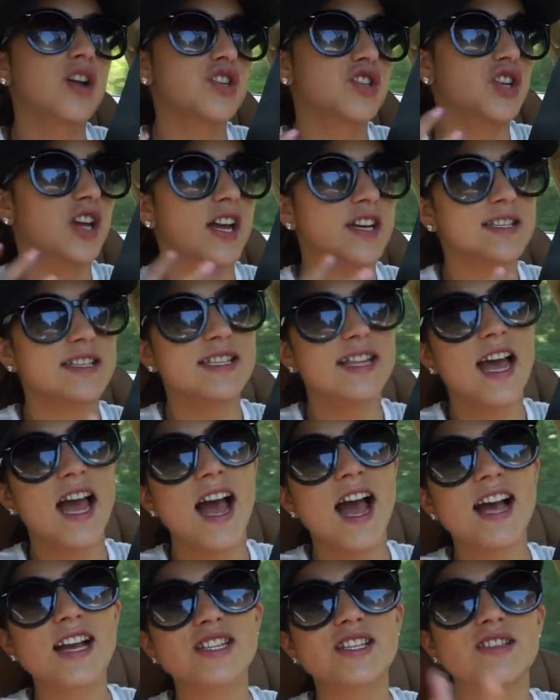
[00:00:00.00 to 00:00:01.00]
She had
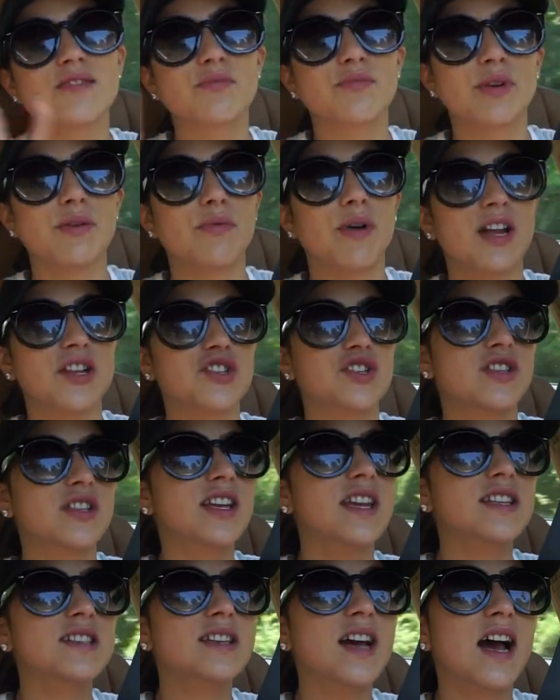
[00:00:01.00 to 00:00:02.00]
snacks. We watched
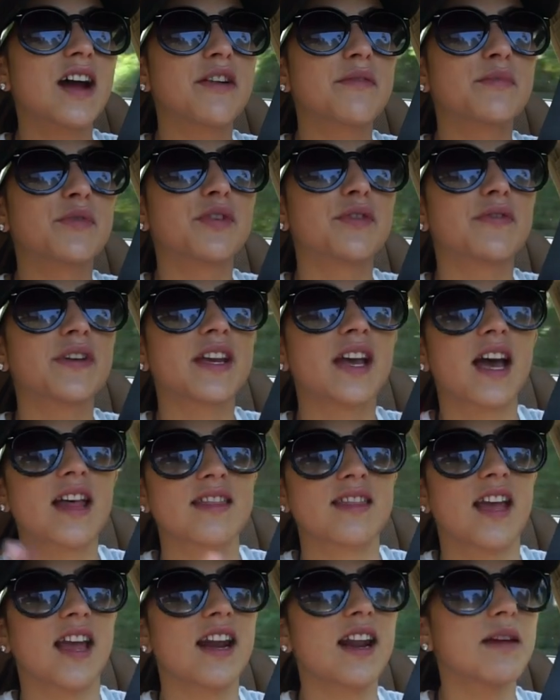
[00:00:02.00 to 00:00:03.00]
the entire movie,
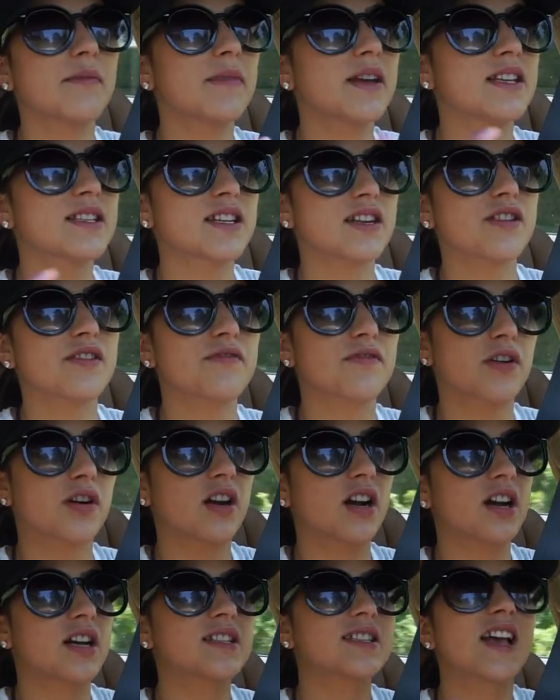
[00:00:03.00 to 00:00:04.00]
and then I made dinner for
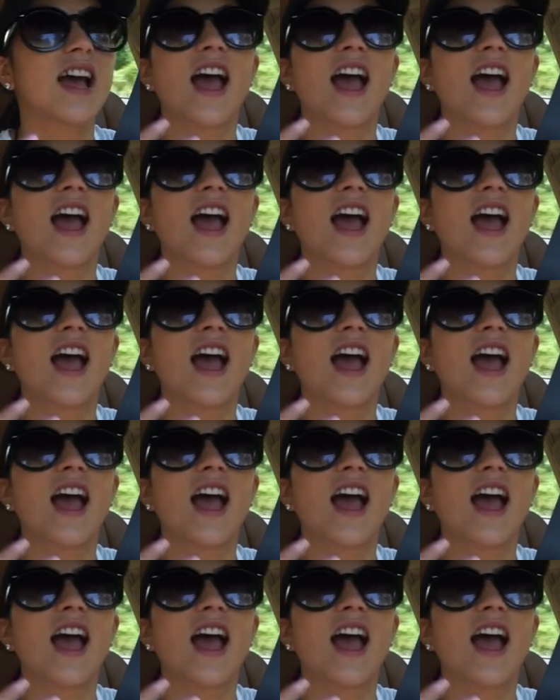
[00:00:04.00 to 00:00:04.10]
us.